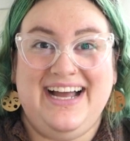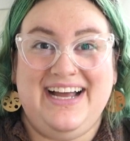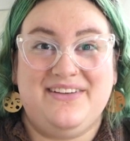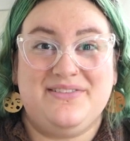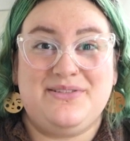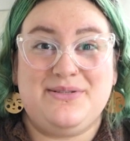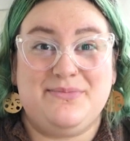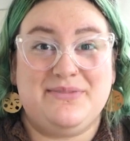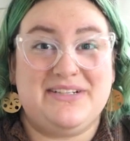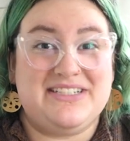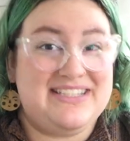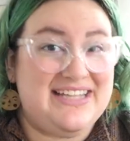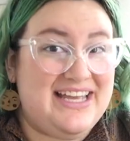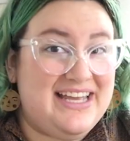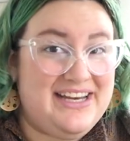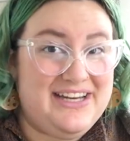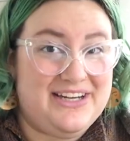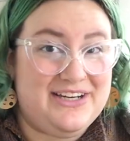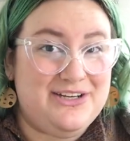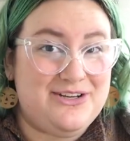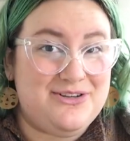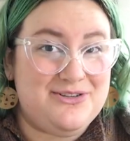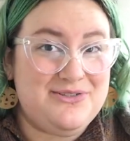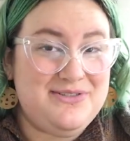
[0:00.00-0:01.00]
I have some
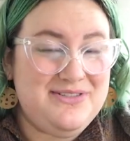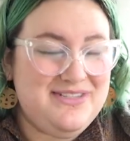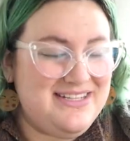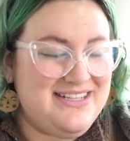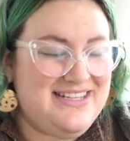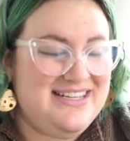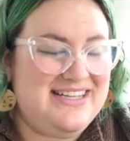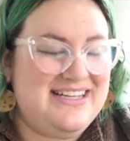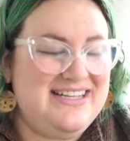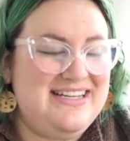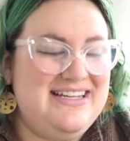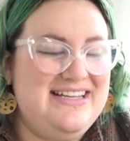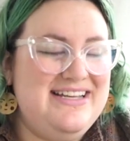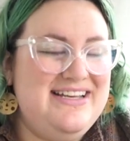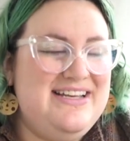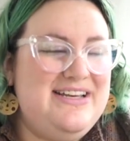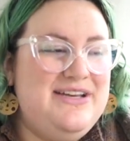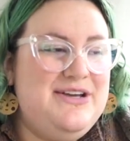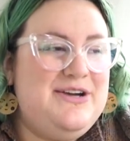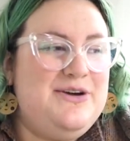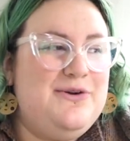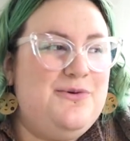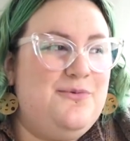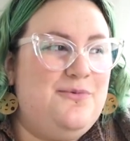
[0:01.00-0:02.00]
exciting news,
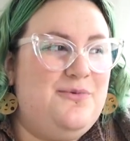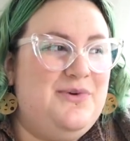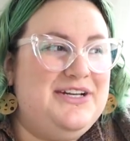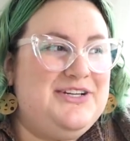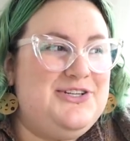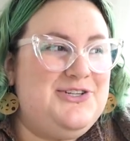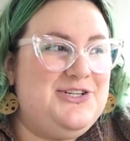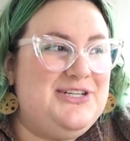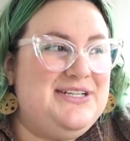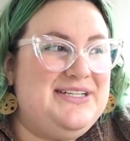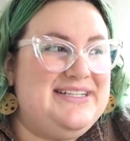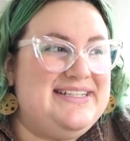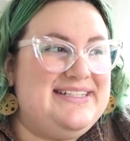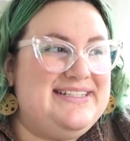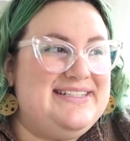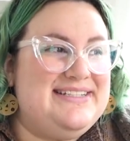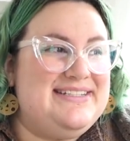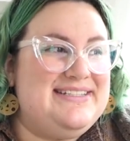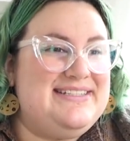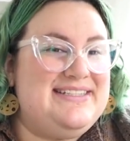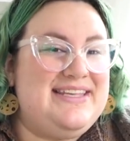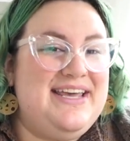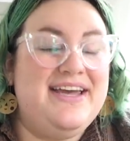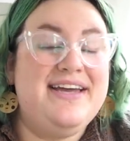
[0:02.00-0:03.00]
which
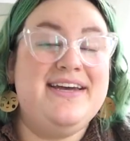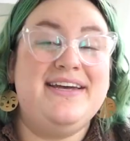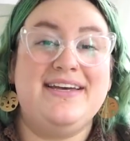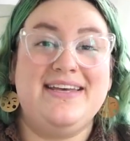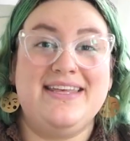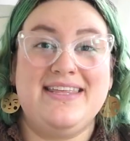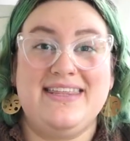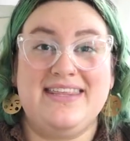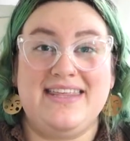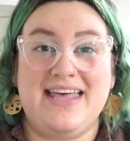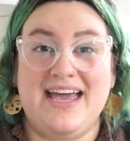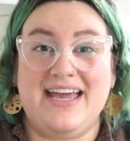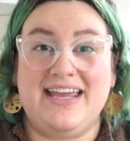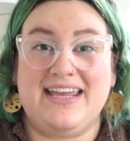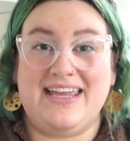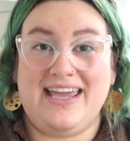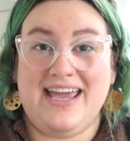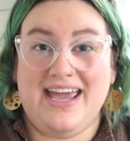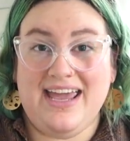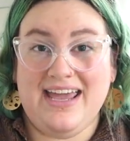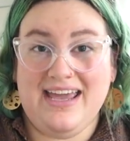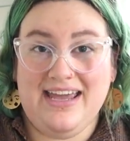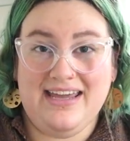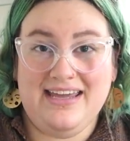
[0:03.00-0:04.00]
is that
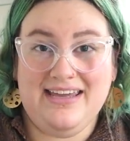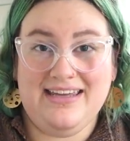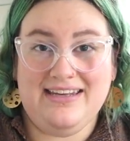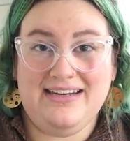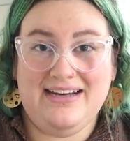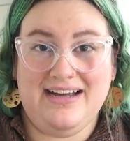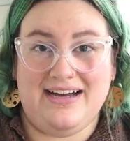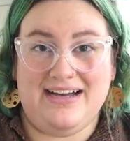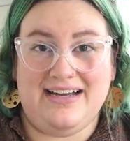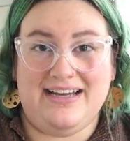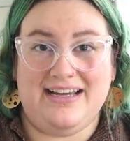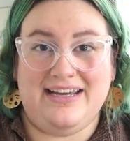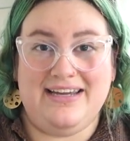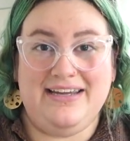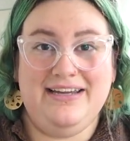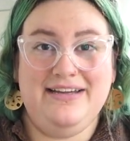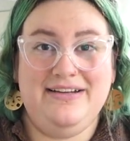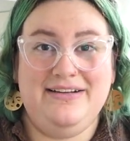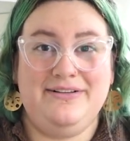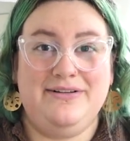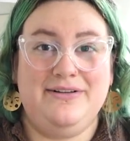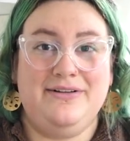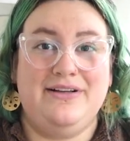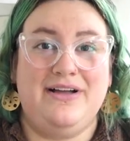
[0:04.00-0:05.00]
Kay and I
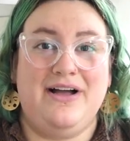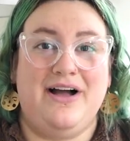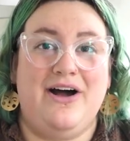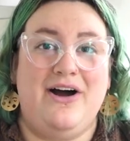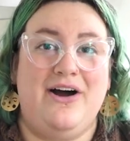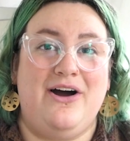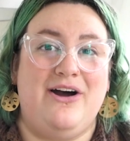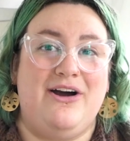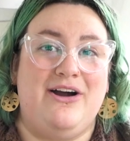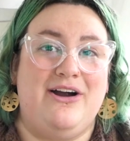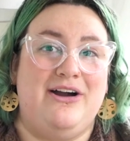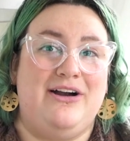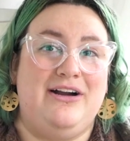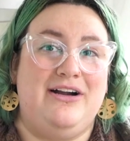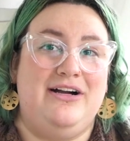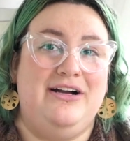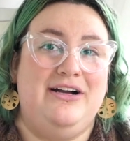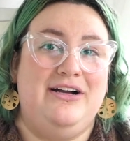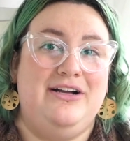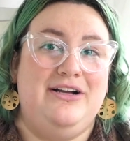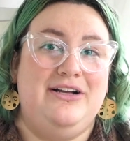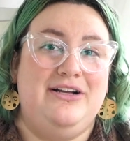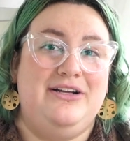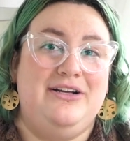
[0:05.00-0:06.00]
are
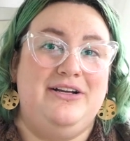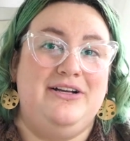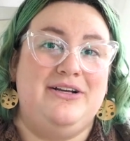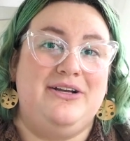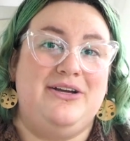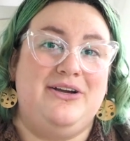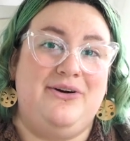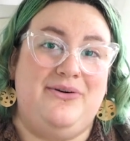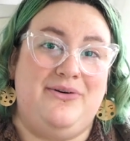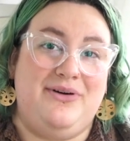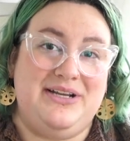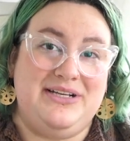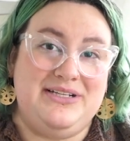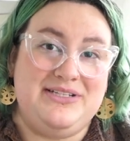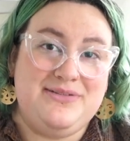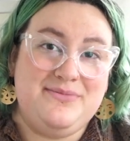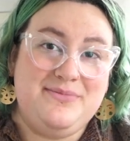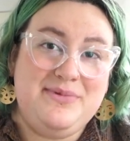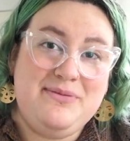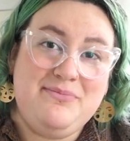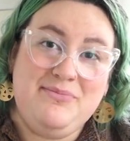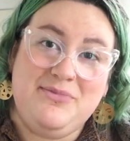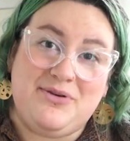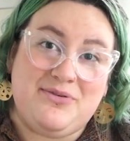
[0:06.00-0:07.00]
going to
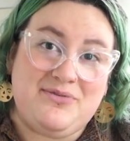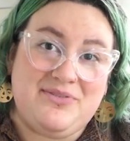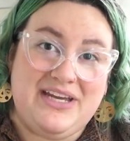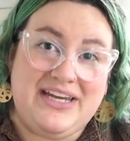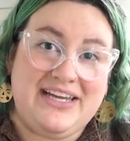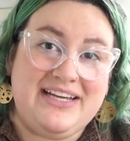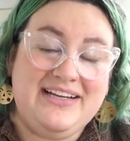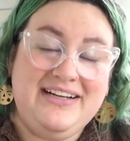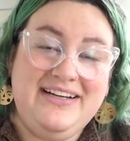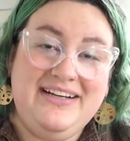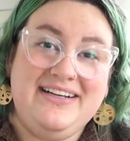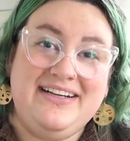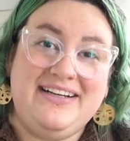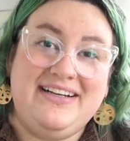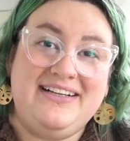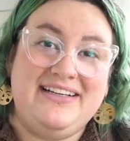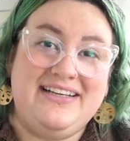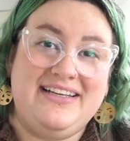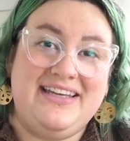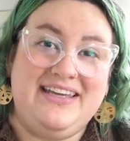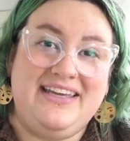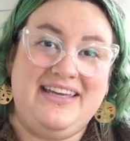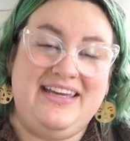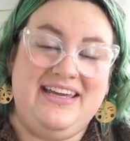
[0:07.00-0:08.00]
be moving
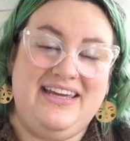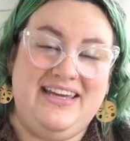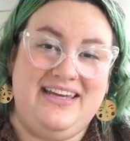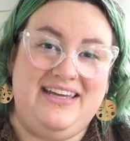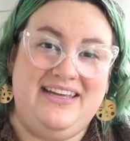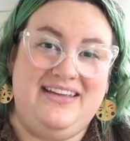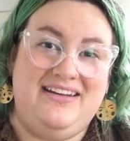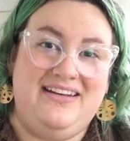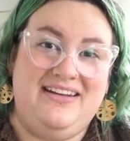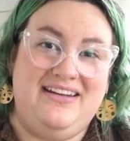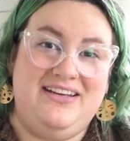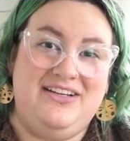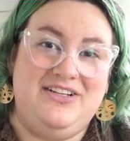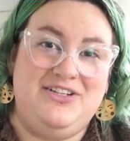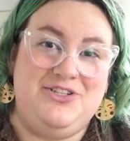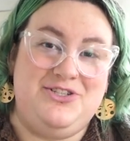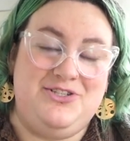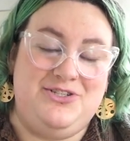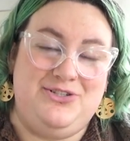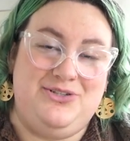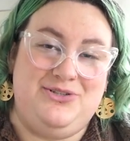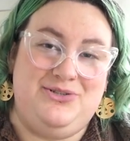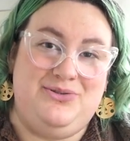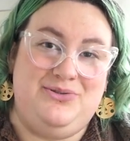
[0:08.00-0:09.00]
in
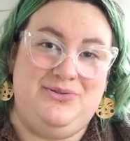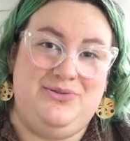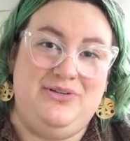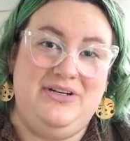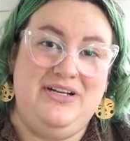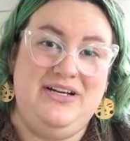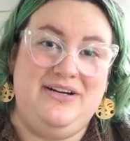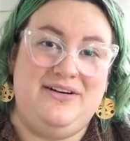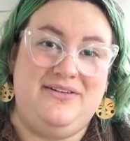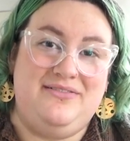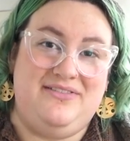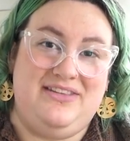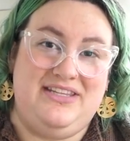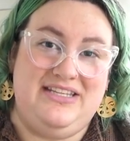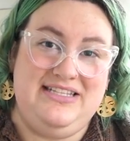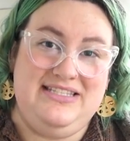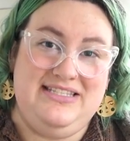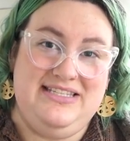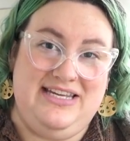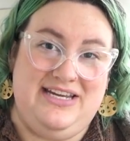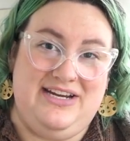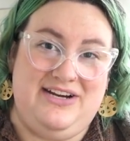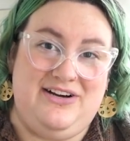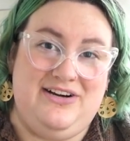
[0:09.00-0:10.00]
June of
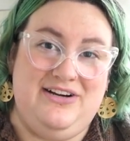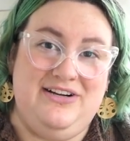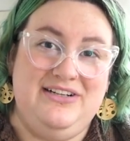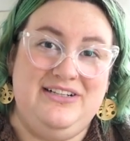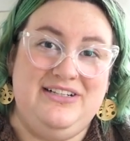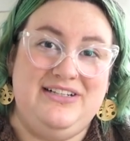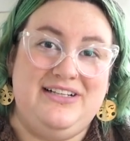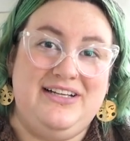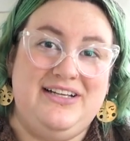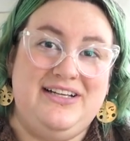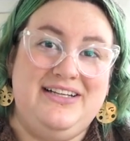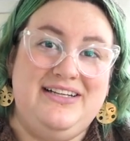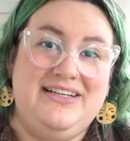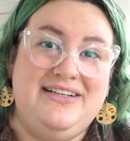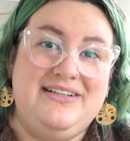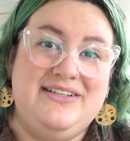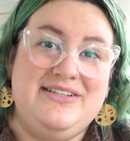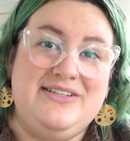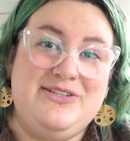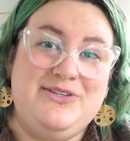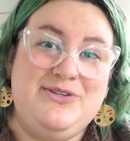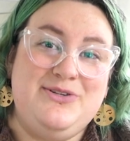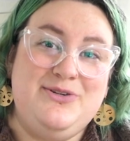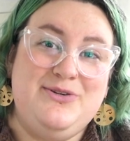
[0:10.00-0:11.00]
this year
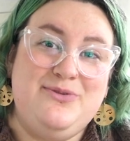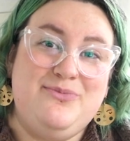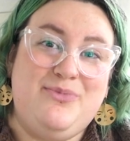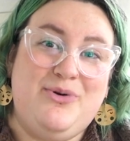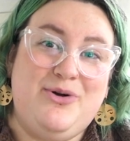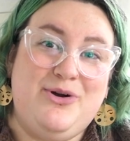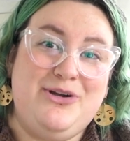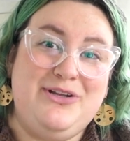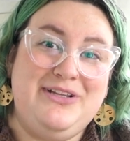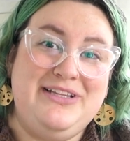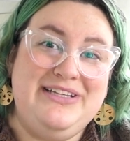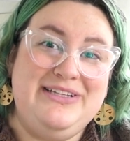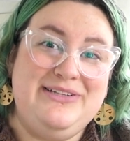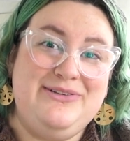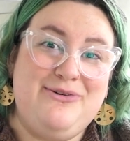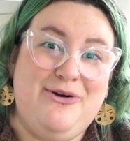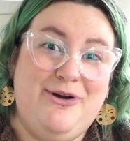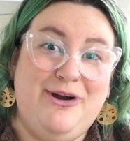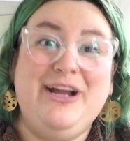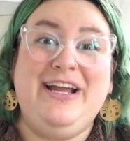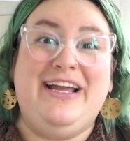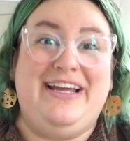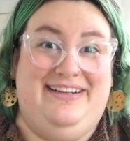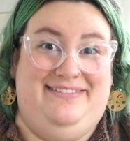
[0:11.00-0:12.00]
to Portland,
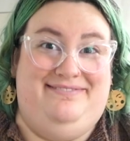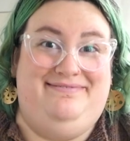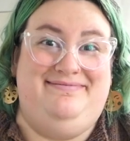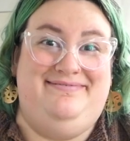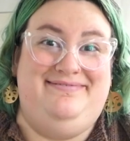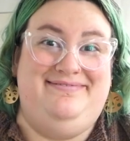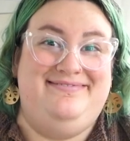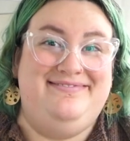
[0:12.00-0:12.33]
Oregon.